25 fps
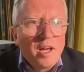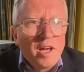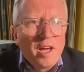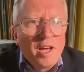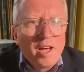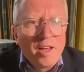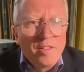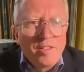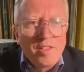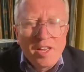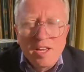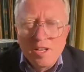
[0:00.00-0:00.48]

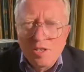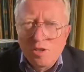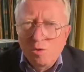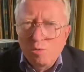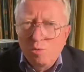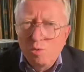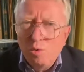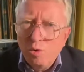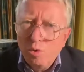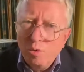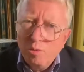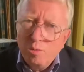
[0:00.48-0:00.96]
They had to
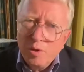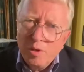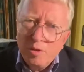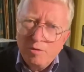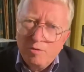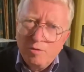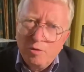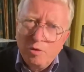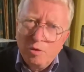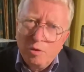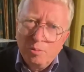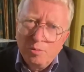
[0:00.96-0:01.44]
work. We
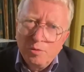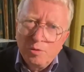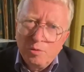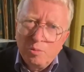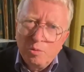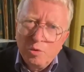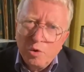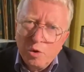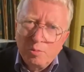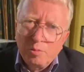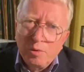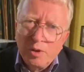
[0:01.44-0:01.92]
formed
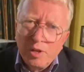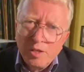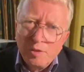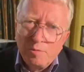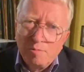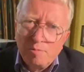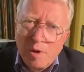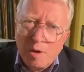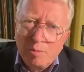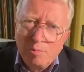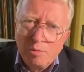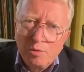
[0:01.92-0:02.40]
workplace
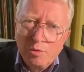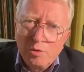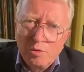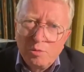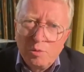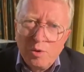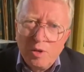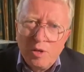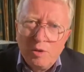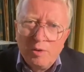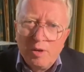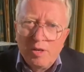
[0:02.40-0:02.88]
bubbles
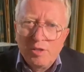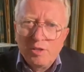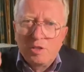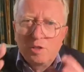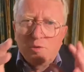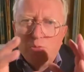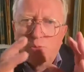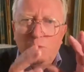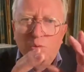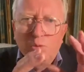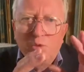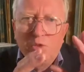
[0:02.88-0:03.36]
where you have
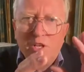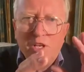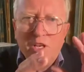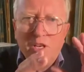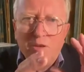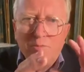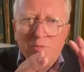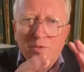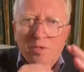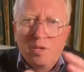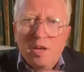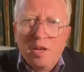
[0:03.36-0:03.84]
small
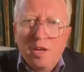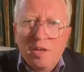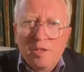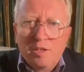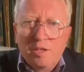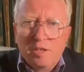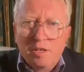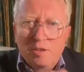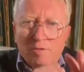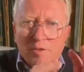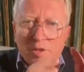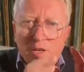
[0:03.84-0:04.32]
teams
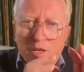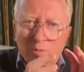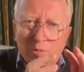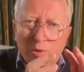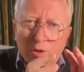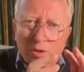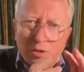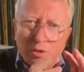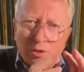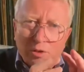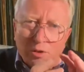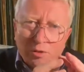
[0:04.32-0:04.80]
that if
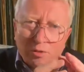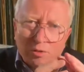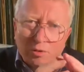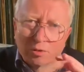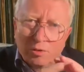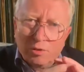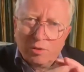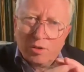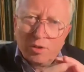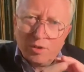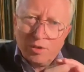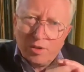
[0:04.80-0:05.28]
anybody got
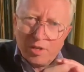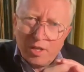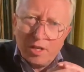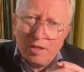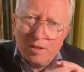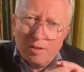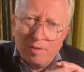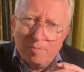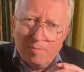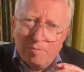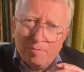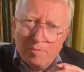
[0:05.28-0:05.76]
crook in
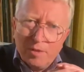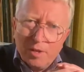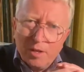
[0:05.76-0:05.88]
there,